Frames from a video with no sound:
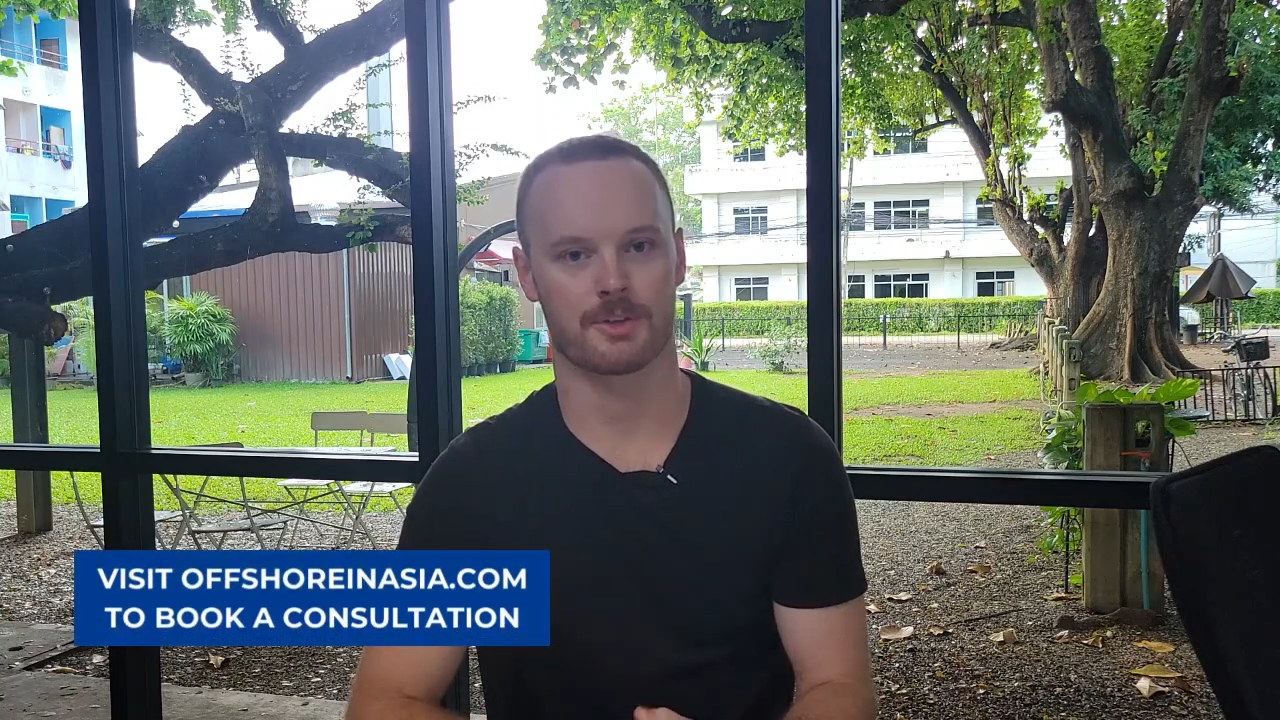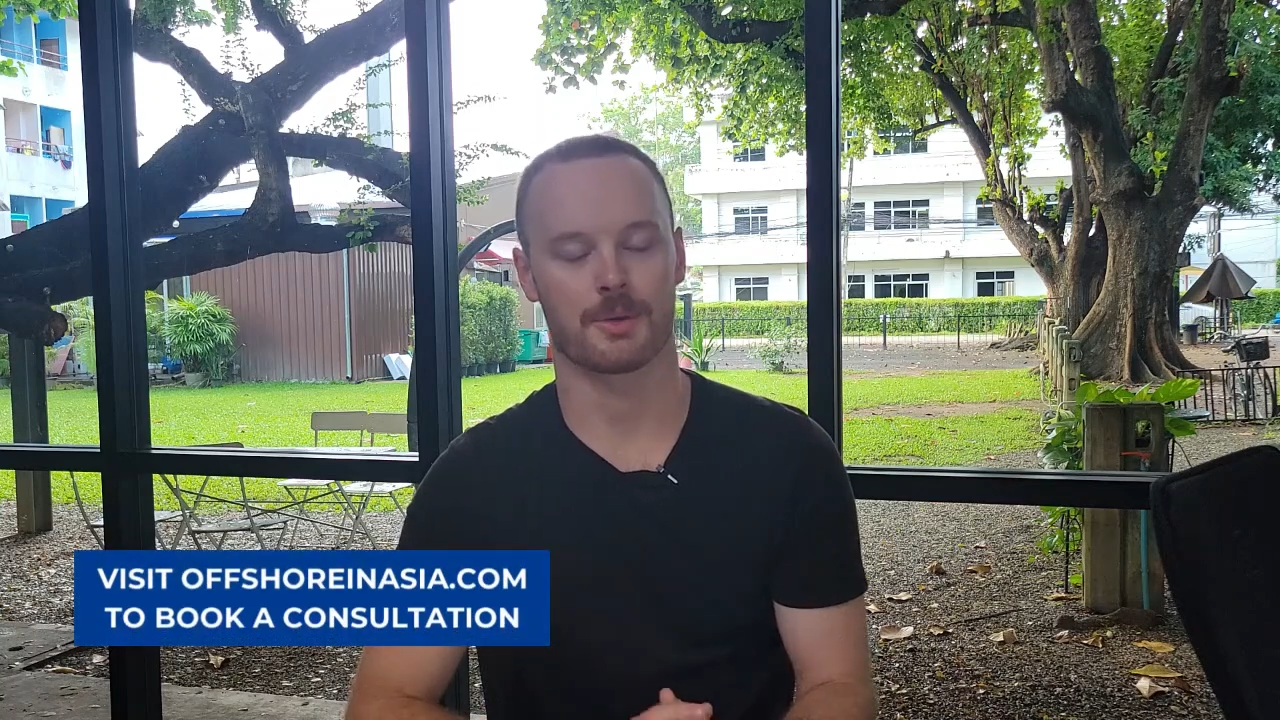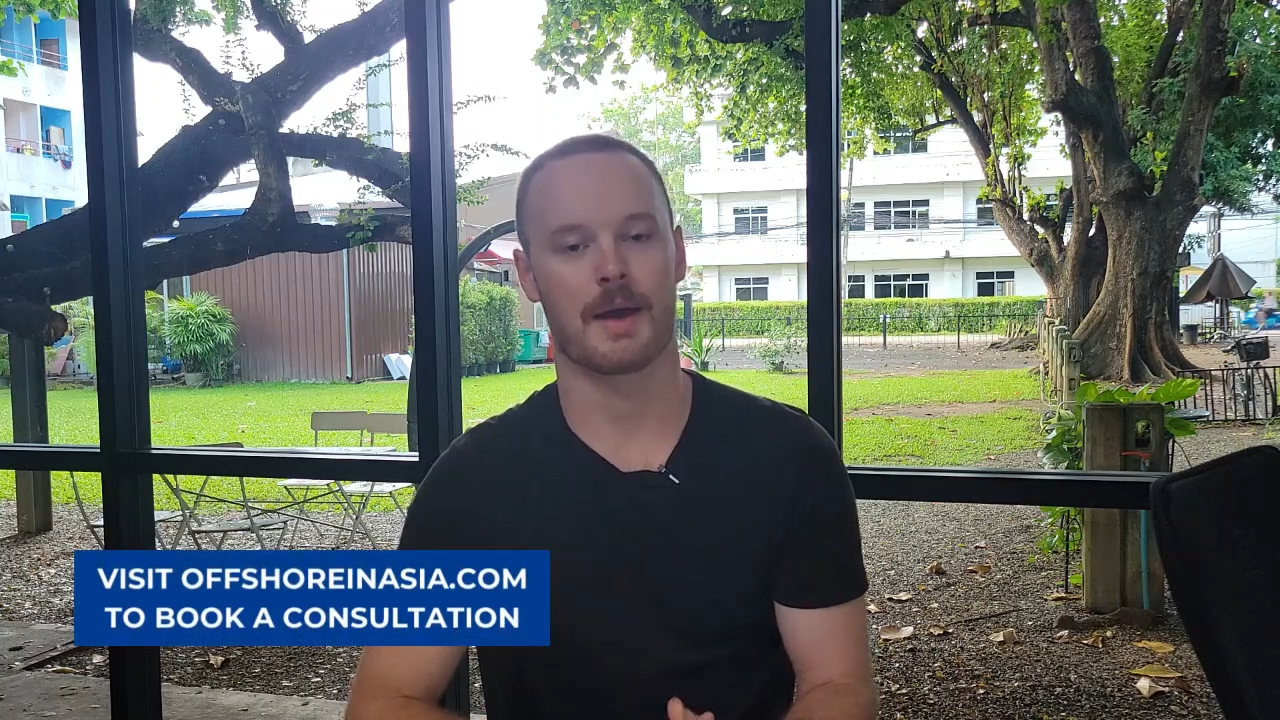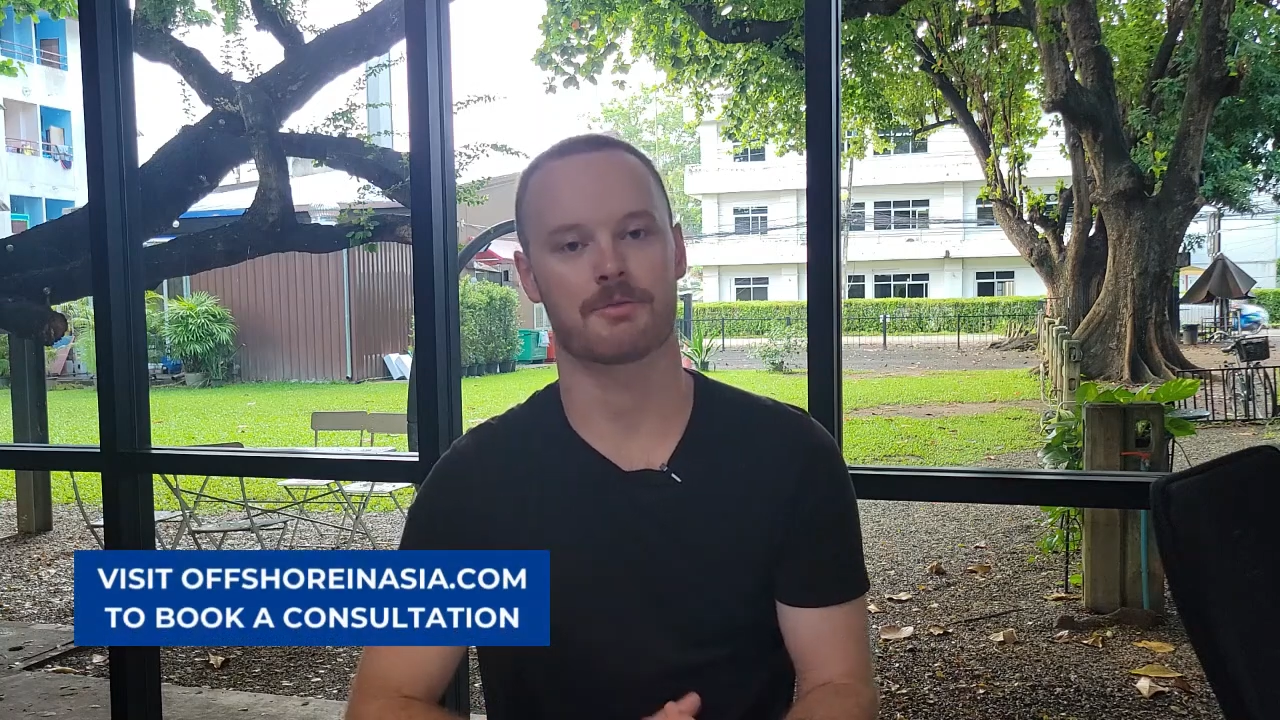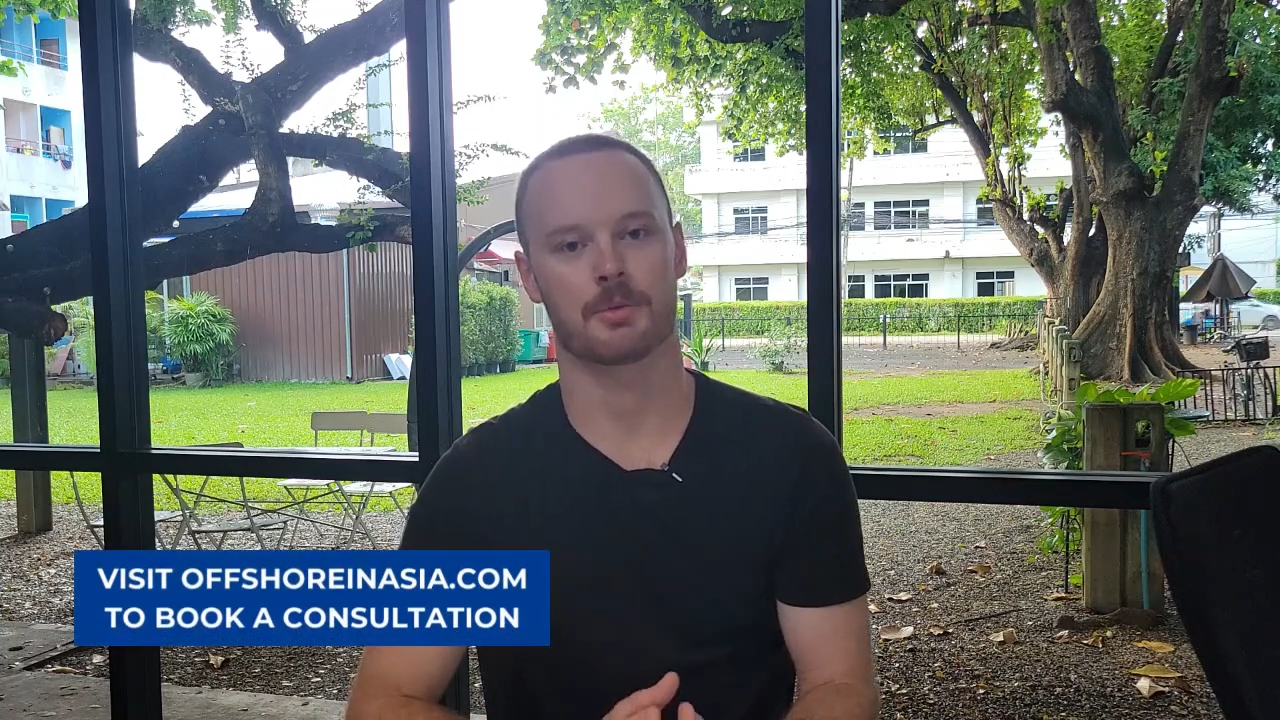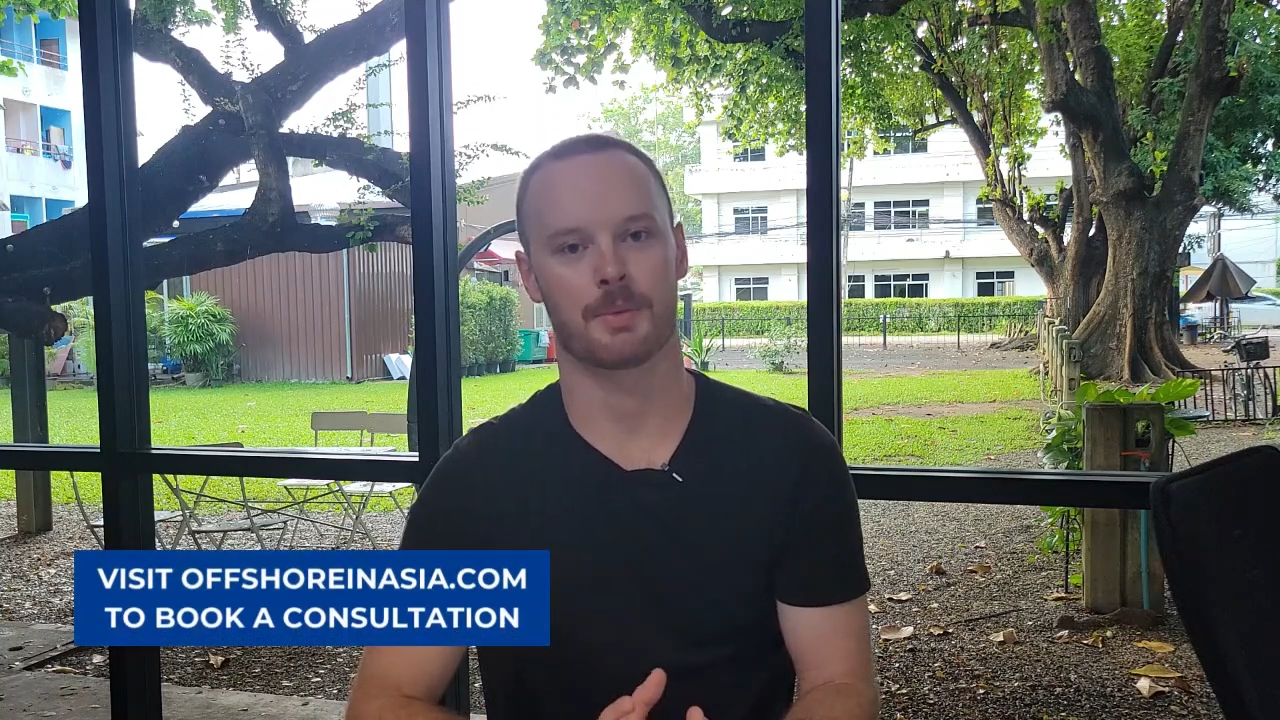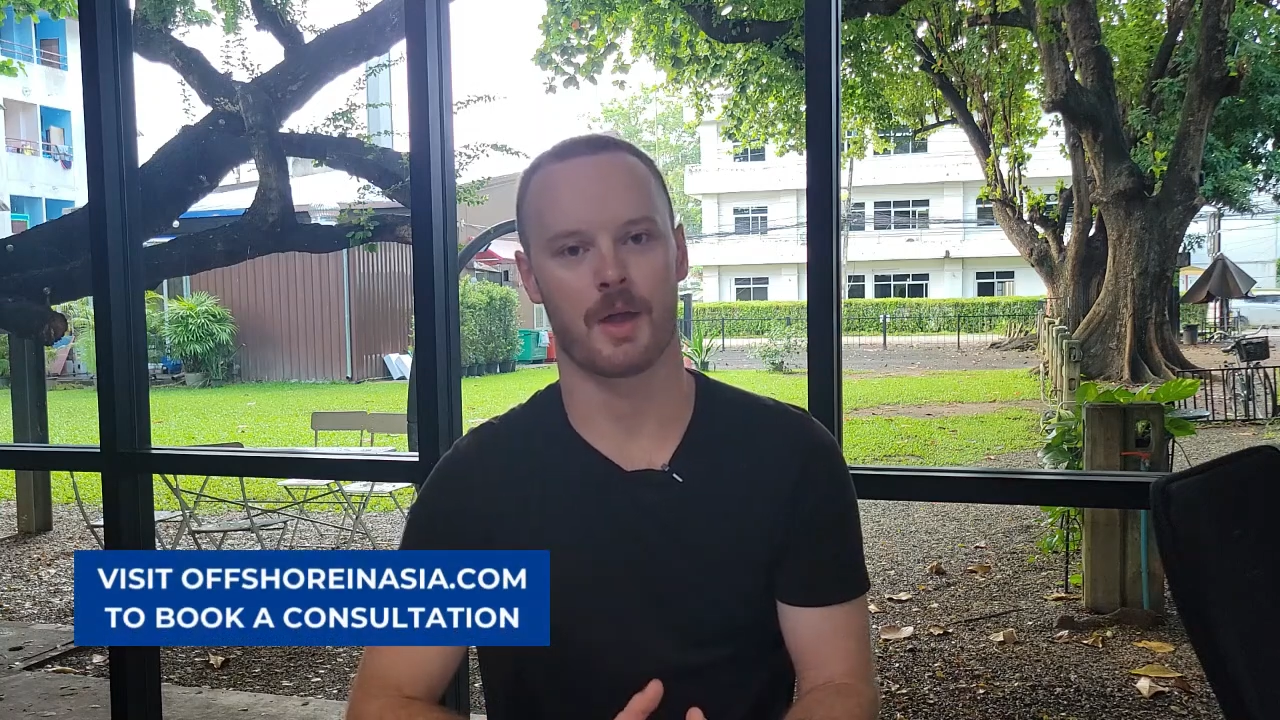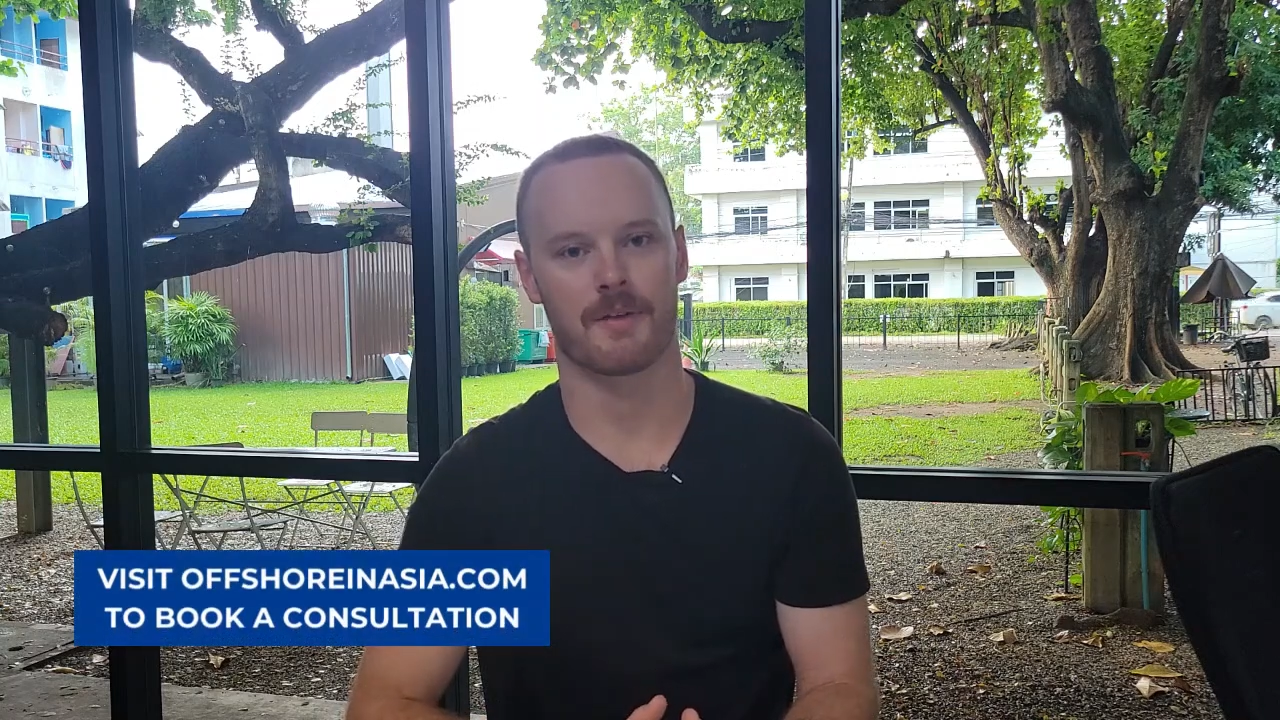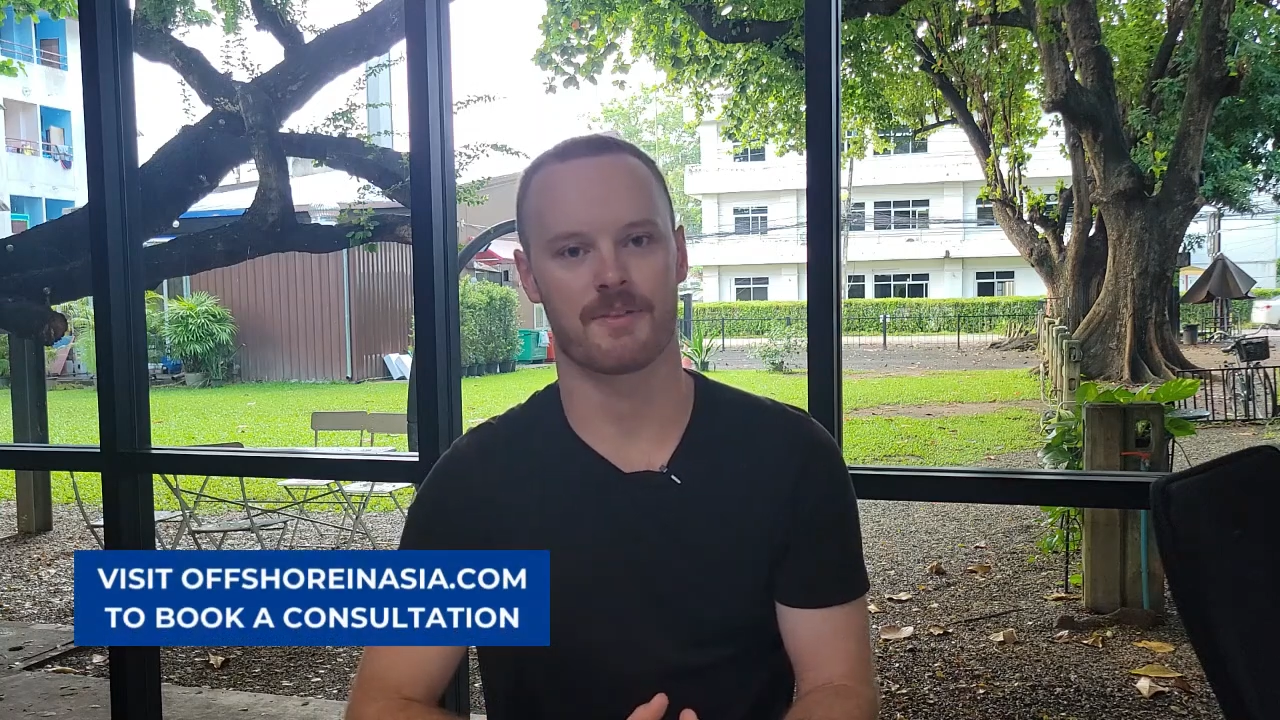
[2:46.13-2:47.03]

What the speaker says: you do have to apply